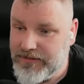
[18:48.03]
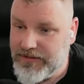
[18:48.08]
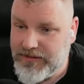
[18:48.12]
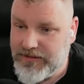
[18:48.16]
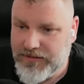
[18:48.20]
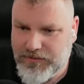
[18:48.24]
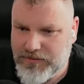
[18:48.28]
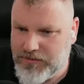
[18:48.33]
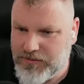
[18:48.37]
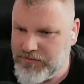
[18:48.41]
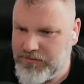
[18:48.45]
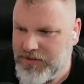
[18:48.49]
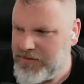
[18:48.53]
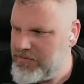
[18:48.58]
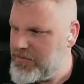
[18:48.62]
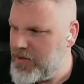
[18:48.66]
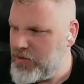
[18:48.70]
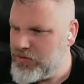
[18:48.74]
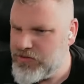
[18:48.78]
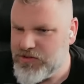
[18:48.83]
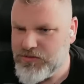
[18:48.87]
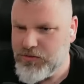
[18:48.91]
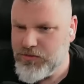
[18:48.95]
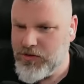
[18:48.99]
where my
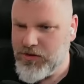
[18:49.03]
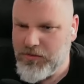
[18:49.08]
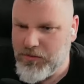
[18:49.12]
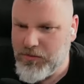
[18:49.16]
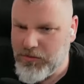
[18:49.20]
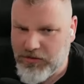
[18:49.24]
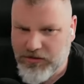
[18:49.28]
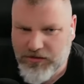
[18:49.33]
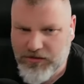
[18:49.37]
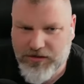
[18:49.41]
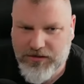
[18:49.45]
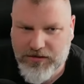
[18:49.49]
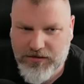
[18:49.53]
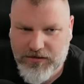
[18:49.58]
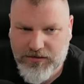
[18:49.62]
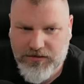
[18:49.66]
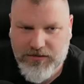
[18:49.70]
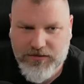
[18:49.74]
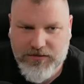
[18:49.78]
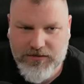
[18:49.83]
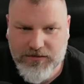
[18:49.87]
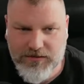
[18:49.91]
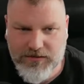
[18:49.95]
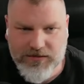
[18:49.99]
mouse won't work
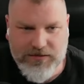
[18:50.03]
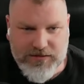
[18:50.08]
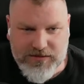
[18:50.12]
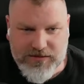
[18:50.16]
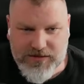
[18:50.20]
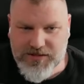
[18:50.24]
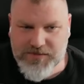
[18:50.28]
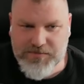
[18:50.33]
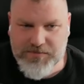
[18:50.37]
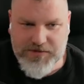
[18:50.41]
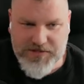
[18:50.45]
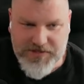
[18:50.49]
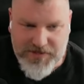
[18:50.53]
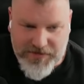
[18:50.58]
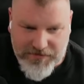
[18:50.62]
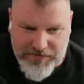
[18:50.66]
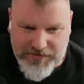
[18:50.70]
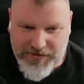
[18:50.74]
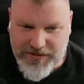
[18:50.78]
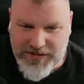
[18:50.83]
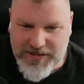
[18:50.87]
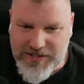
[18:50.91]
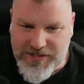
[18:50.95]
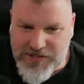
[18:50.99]

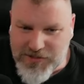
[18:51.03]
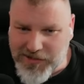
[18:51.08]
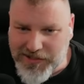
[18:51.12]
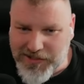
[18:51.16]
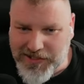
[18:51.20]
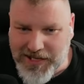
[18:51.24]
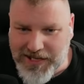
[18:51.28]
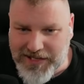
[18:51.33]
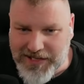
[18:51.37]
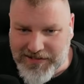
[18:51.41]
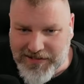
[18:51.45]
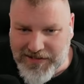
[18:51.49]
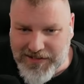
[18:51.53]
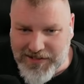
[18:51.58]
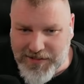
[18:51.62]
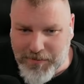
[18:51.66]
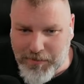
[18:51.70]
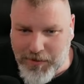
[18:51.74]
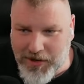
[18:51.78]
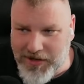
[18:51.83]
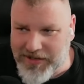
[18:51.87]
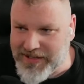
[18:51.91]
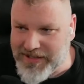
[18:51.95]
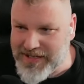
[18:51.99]
specifically, so I can't end the
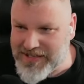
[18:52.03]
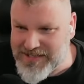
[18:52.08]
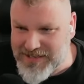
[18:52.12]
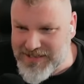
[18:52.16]
podcast.